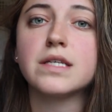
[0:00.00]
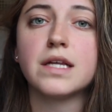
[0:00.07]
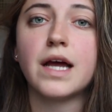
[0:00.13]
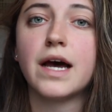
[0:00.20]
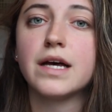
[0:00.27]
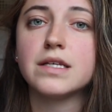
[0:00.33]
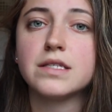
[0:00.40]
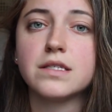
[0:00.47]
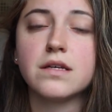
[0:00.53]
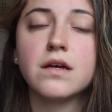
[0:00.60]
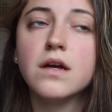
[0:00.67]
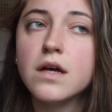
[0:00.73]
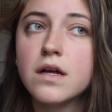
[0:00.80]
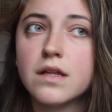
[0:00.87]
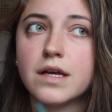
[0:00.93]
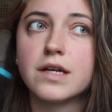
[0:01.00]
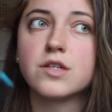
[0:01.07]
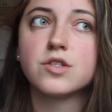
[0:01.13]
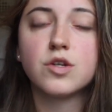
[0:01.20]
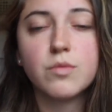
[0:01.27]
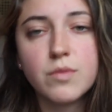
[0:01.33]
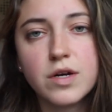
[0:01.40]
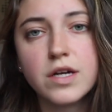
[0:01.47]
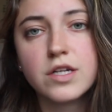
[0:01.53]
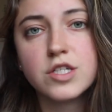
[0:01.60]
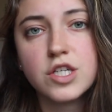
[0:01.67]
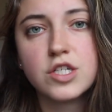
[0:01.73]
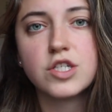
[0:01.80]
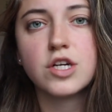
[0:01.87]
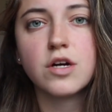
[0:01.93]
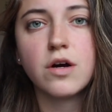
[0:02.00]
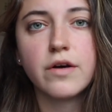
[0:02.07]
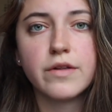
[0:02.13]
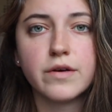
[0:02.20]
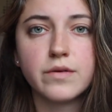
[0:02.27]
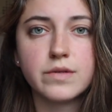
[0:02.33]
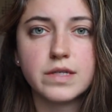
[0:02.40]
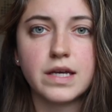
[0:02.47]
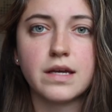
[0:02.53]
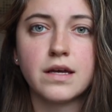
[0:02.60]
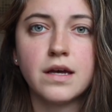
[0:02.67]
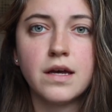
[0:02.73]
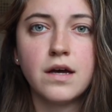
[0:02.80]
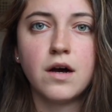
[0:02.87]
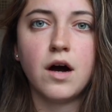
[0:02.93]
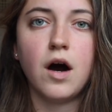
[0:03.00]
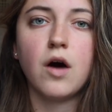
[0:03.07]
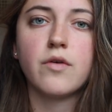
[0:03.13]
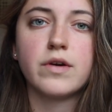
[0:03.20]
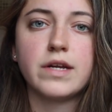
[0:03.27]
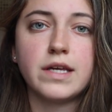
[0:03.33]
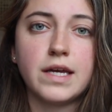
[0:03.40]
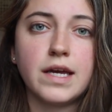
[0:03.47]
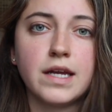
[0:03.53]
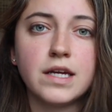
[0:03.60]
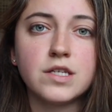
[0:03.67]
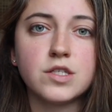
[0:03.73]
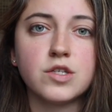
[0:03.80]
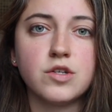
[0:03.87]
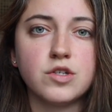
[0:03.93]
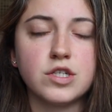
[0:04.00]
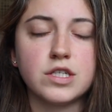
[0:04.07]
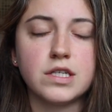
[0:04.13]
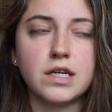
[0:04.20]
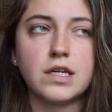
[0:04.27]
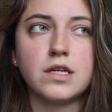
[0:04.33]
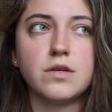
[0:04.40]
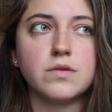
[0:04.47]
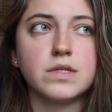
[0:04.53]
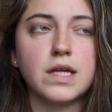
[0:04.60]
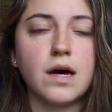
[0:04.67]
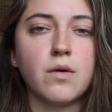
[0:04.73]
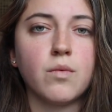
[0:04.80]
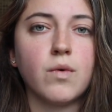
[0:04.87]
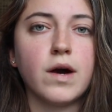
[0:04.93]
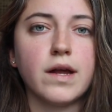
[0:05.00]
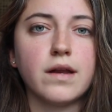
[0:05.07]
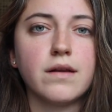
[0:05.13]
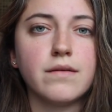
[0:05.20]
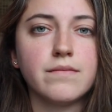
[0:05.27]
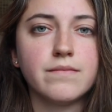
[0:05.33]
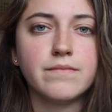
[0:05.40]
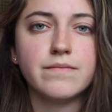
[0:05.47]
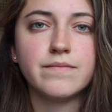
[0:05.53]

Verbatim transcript: It has like turmeric, ginger, all those like already in it. So you just need to use that one